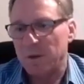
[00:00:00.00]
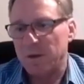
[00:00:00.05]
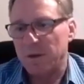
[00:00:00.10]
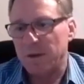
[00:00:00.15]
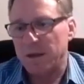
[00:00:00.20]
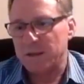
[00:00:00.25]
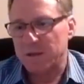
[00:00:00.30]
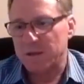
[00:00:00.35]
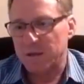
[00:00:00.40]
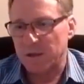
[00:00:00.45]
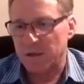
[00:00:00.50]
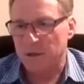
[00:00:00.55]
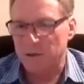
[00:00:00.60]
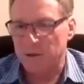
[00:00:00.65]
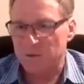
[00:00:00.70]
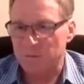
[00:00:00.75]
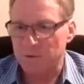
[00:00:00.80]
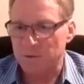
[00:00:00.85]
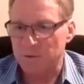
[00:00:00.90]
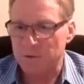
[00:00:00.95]
There's
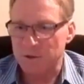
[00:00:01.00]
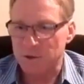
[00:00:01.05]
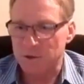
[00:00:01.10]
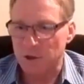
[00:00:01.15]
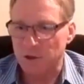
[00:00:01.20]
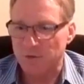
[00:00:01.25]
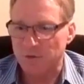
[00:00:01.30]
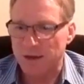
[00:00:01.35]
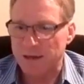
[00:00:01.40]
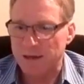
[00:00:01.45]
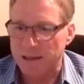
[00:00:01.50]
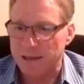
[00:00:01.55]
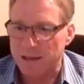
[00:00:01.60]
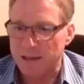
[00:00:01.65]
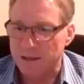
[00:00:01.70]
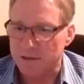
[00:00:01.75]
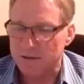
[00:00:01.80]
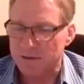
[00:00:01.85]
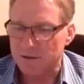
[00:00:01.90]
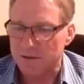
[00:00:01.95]
a survey
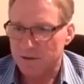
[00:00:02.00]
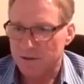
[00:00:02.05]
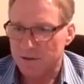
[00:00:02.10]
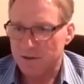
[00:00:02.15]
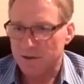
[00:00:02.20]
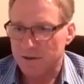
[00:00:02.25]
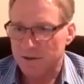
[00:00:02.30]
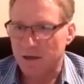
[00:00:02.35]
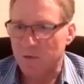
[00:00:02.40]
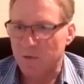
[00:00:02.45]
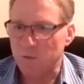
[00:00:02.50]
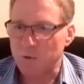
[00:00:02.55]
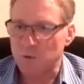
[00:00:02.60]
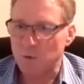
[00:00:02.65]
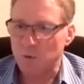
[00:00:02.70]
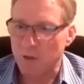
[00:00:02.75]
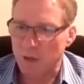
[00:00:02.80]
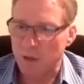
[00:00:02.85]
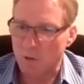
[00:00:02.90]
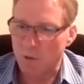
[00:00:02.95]
link which will
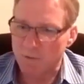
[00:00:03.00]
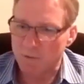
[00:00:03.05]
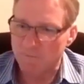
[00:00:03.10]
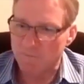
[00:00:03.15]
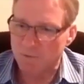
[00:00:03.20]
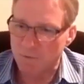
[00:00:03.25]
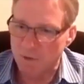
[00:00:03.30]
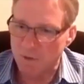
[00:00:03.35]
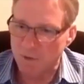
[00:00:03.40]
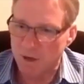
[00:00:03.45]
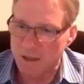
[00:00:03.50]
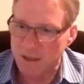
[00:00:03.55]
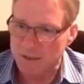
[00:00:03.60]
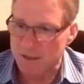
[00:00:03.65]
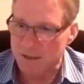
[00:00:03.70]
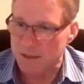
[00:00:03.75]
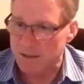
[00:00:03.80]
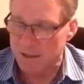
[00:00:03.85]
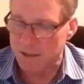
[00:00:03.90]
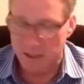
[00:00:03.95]
go up from the
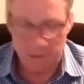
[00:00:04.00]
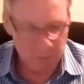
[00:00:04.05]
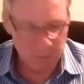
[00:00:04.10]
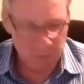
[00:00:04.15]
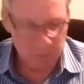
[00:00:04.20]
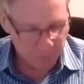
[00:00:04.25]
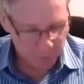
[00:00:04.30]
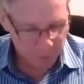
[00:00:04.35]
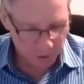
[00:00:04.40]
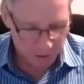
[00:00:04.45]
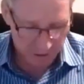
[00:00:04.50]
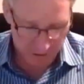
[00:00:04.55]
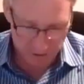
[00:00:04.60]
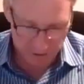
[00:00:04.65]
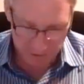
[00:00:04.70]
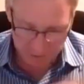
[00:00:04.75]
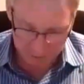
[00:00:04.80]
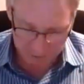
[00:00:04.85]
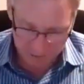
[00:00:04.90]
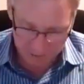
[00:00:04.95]
IT team if you've got
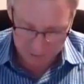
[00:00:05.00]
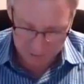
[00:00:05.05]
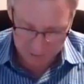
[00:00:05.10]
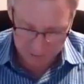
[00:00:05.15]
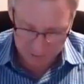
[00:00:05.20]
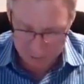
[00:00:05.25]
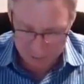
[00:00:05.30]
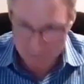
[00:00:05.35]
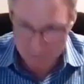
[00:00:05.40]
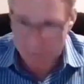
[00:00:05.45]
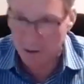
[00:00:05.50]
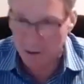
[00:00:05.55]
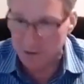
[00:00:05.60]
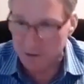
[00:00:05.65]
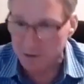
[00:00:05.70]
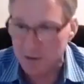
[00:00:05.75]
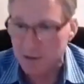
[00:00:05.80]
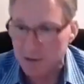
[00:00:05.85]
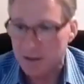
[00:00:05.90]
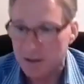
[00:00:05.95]
a spare
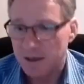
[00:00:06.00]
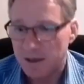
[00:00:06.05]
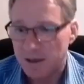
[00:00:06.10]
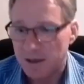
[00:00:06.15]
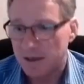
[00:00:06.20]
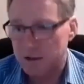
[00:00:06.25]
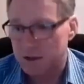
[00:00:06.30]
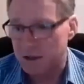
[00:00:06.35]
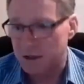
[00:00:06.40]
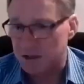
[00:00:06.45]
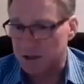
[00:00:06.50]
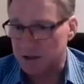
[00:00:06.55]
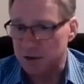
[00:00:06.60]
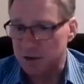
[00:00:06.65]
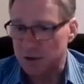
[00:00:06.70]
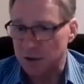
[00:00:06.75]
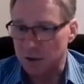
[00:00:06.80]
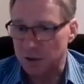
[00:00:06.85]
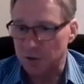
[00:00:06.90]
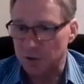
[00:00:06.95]
minute, just
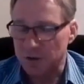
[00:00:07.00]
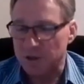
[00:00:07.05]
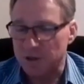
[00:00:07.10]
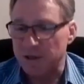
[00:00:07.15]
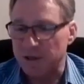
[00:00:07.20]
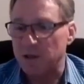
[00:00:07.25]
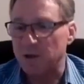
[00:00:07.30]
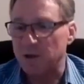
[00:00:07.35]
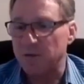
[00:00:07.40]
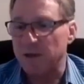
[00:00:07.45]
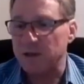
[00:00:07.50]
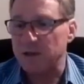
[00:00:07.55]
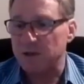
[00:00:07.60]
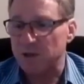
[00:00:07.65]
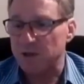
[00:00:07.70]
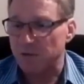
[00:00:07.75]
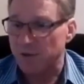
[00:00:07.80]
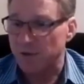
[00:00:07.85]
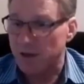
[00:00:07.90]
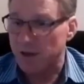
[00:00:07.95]
to click on that
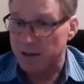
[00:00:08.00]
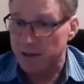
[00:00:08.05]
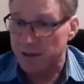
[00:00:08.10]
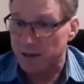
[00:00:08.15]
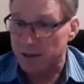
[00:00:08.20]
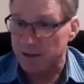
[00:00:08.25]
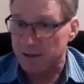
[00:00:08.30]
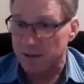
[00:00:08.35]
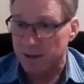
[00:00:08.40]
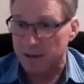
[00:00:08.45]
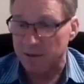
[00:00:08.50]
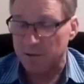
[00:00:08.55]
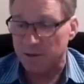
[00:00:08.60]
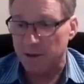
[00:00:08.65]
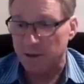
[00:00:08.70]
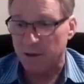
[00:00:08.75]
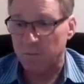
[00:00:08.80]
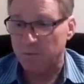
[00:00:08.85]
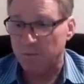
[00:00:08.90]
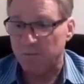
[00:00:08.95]
survey link and
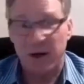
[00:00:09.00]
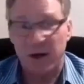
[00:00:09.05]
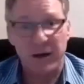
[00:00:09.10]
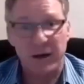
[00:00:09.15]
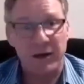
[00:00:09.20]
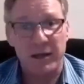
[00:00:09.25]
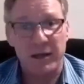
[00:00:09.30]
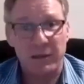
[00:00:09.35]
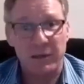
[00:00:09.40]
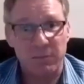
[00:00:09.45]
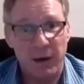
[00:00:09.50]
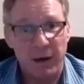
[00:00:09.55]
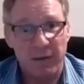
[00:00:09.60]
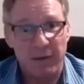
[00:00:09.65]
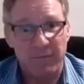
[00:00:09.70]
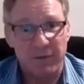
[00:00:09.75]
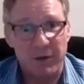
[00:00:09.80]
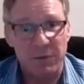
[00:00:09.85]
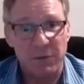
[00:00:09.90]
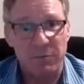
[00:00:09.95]
provide any
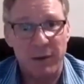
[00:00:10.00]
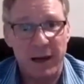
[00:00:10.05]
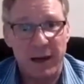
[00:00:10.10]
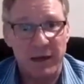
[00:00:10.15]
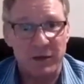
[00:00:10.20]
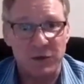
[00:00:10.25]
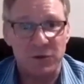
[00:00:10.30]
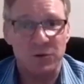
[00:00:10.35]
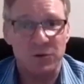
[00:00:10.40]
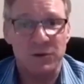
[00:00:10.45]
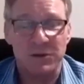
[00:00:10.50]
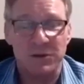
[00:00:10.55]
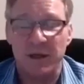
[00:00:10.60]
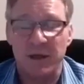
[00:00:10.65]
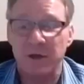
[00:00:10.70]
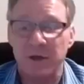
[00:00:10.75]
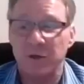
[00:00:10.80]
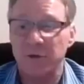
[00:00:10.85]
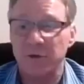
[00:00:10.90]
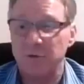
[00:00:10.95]
feedback to us
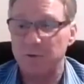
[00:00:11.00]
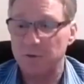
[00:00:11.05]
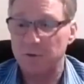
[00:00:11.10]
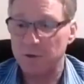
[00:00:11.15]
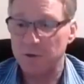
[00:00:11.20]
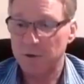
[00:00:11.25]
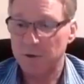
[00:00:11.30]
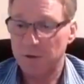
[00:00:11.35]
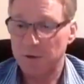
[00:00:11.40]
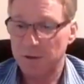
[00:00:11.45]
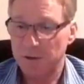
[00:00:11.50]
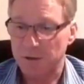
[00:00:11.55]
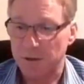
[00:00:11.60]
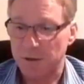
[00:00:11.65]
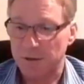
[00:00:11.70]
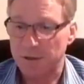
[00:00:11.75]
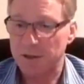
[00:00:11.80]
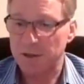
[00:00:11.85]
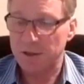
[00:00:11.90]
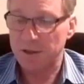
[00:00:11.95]
that you
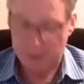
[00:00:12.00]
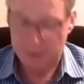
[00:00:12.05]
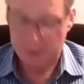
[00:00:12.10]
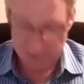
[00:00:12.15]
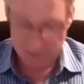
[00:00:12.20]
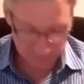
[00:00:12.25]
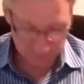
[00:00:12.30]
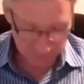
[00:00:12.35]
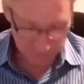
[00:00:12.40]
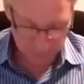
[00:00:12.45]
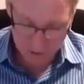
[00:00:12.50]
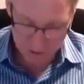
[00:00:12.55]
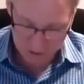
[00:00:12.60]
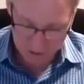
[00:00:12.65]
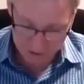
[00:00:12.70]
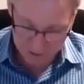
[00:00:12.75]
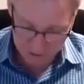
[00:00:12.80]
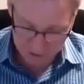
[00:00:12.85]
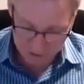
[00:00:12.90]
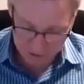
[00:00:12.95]
can give us,
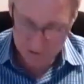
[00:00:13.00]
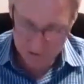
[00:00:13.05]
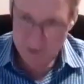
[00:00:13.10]
because it